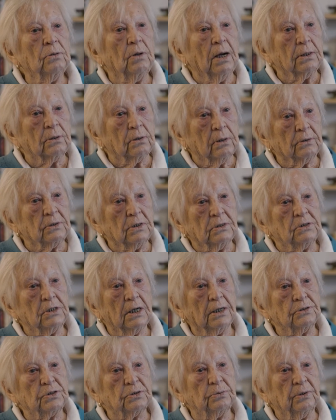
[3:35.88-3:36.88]
So I got in
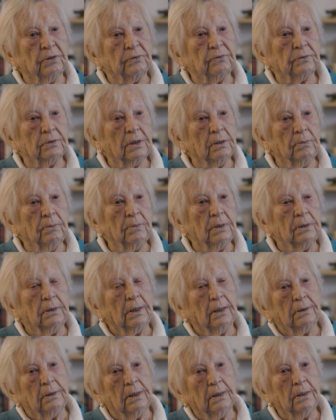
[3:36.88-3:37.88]
touch with them,
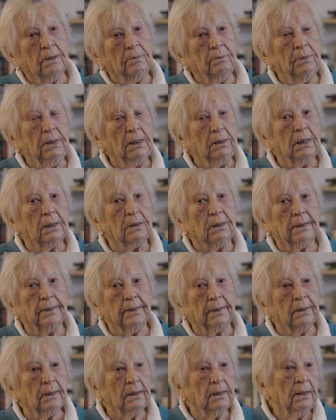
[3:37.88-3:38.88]
and then they
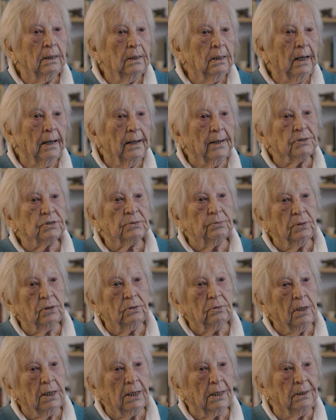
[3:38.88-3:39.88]
immediately asked
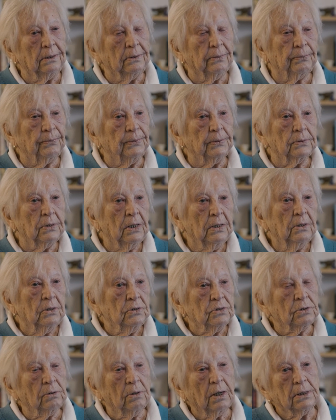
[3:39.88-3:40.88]
me to help. And
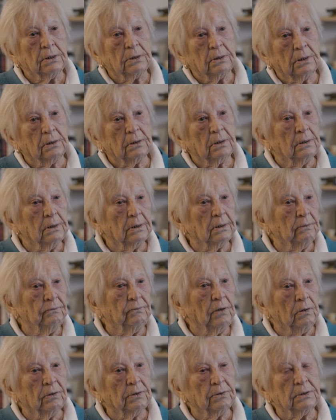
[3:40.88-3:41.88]
so I did a
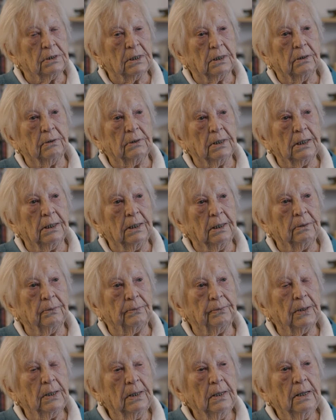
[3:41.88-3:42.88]
little voluntary
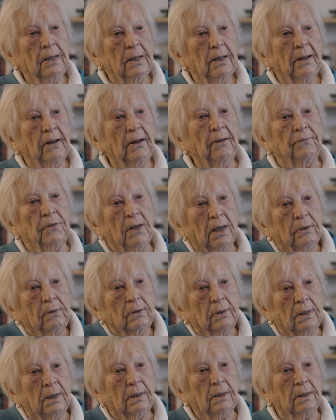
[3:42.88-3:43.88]
help. And
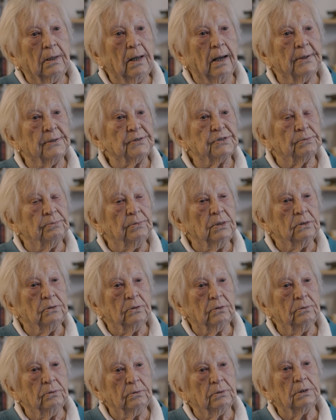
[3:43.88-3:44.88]
then they asked
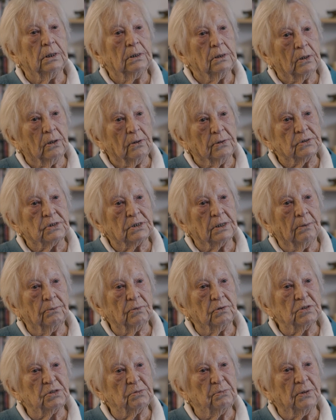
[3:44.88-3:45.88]
me to take on
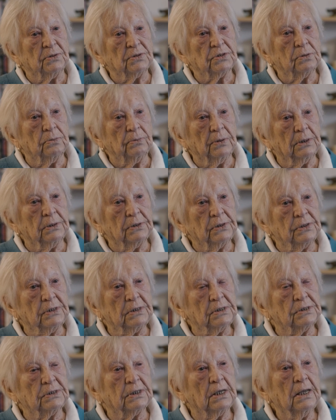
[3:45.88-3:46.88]
some
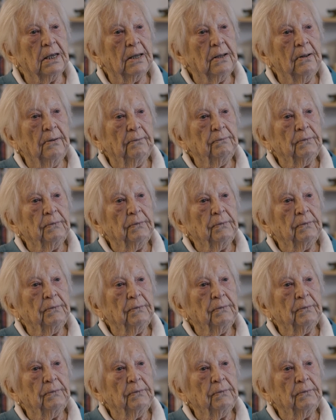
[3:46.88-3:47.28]
responsibilities.